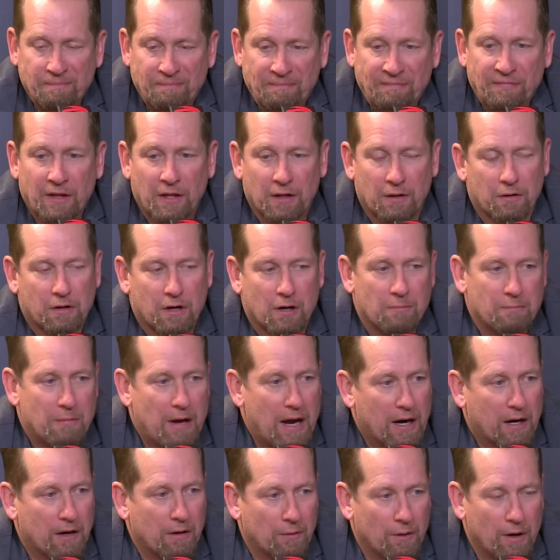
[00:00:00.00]
It'll come
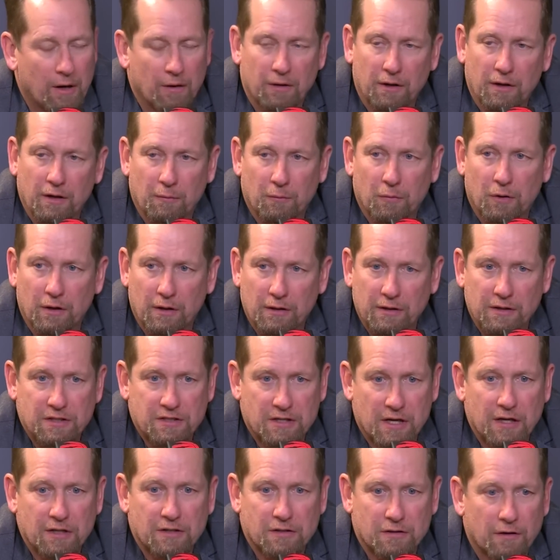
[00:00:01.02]
back around to him one of these
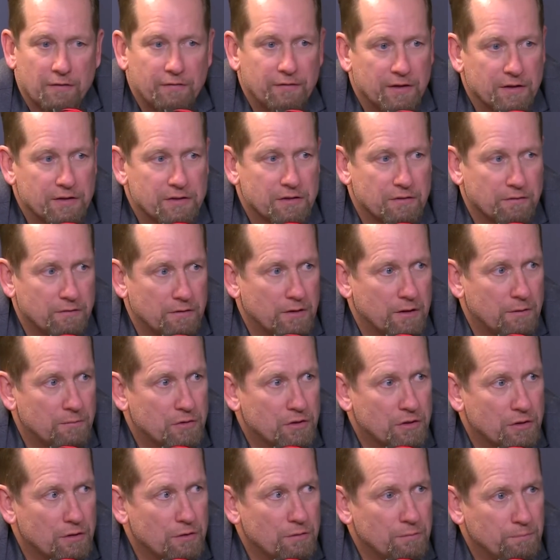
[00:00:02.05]
nights offensively, I'm
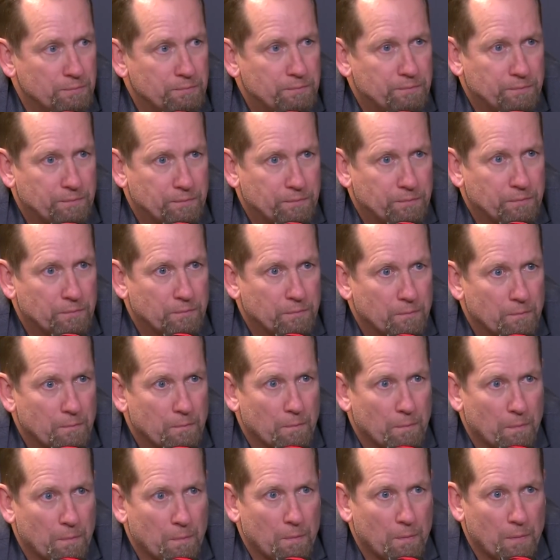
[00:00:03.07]
sure. How did you
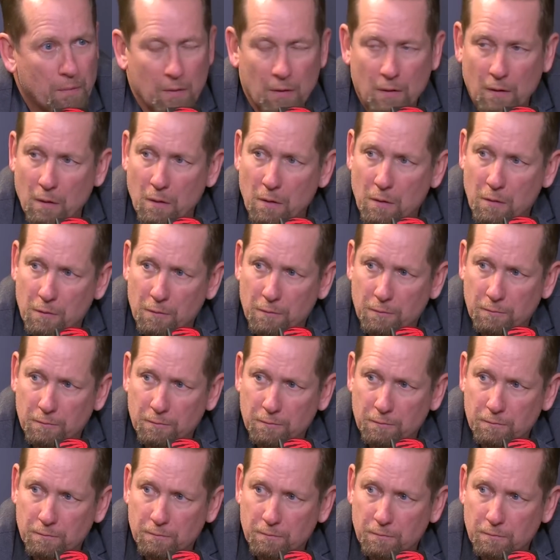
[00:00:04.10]
feel Chris look
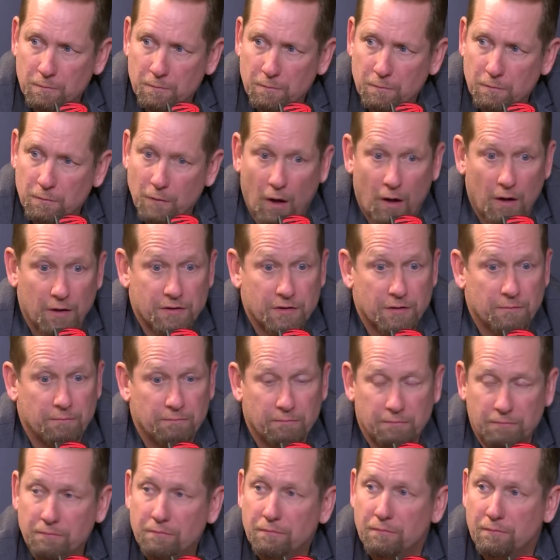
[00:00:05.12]
today? I know awesome. He got in
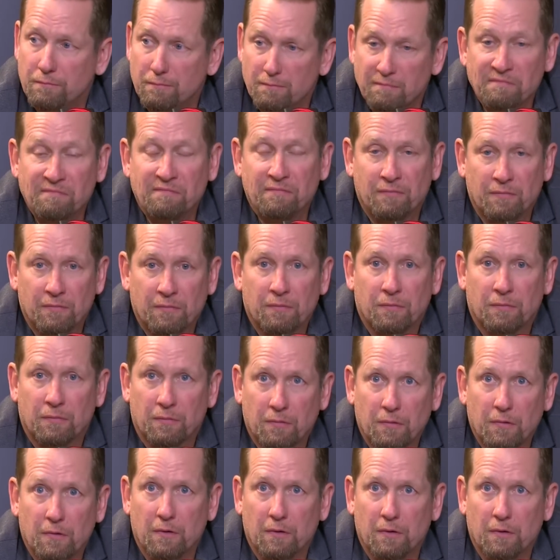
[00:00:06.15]
some early foul trouble, but